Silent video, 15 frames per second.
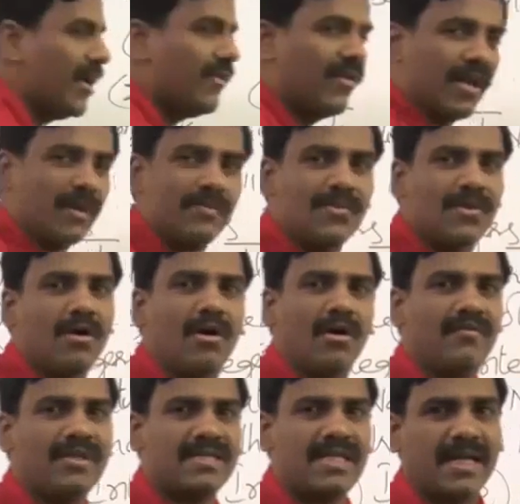by 1.
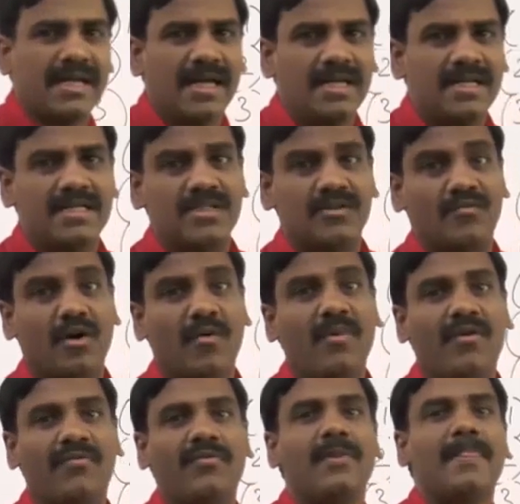Obviously, again, it is in the form
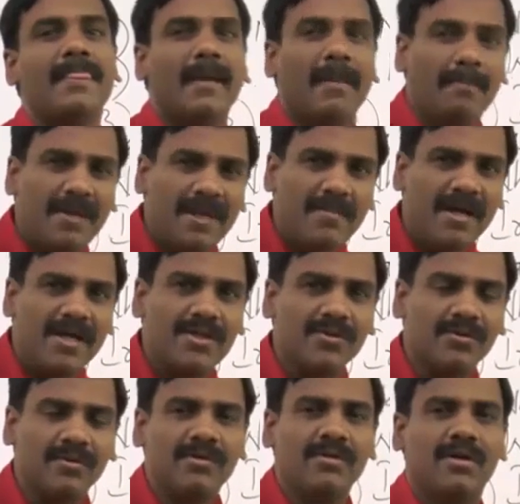of p by
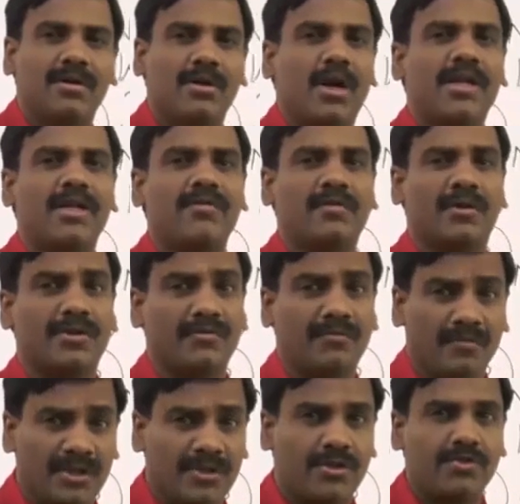q, not equal
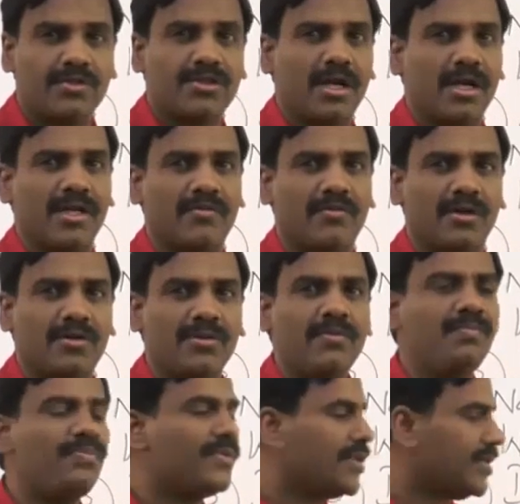with q is not equal
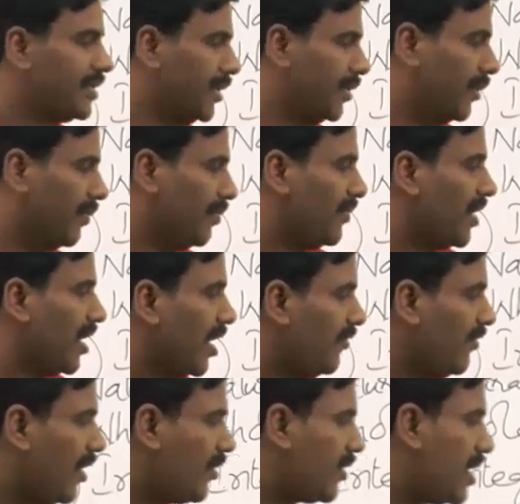to 0.
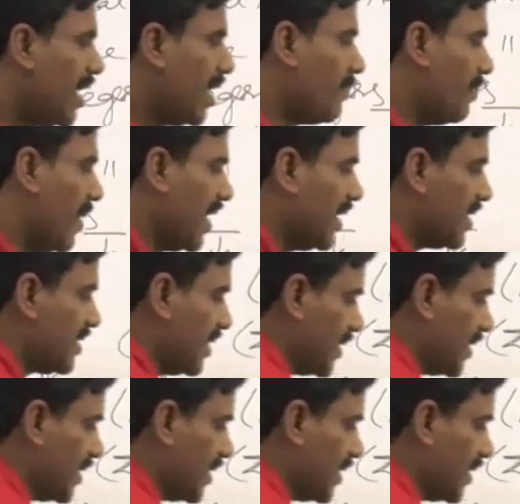If you are looking at minus